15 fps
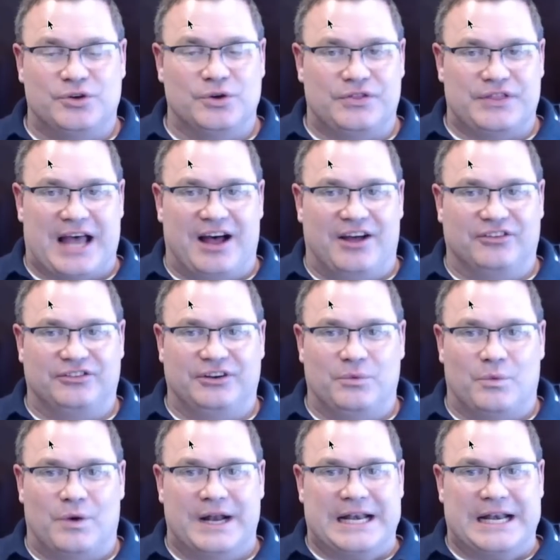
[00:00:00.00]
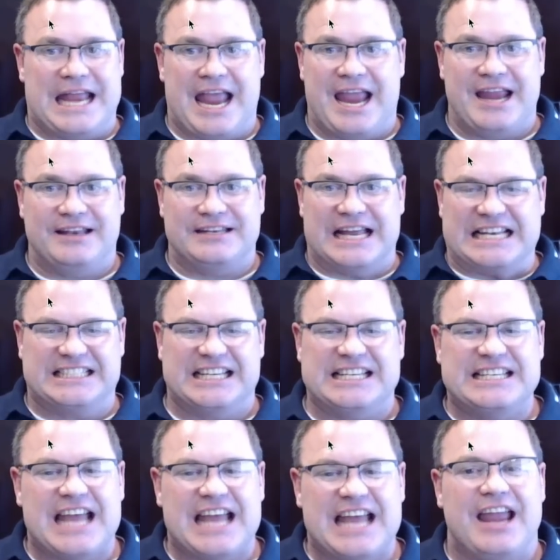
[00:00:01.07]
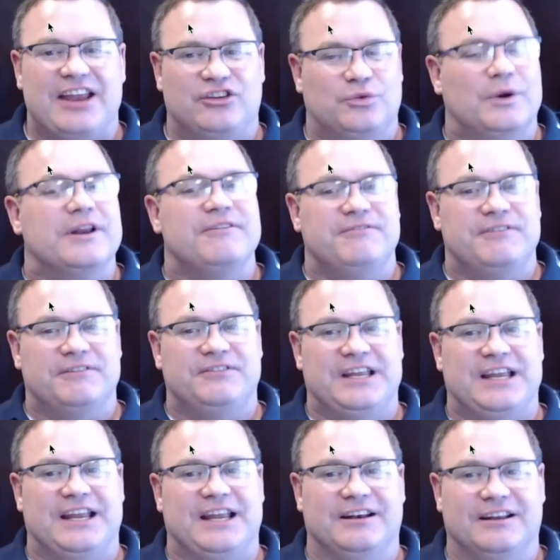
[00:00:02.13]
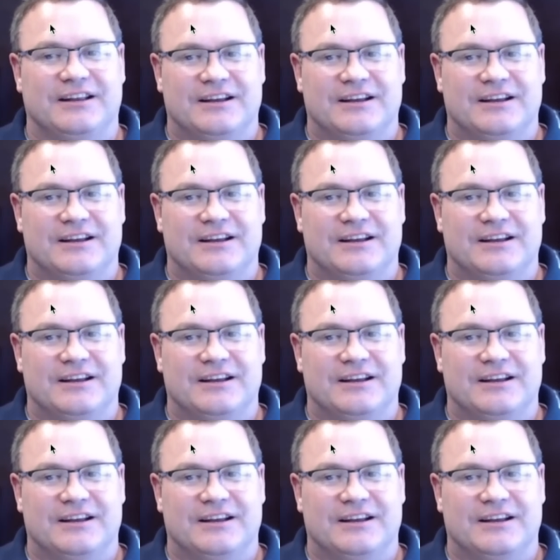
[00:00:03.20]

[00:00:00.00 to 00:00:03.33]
2000, 1 in 8, and today, 2015,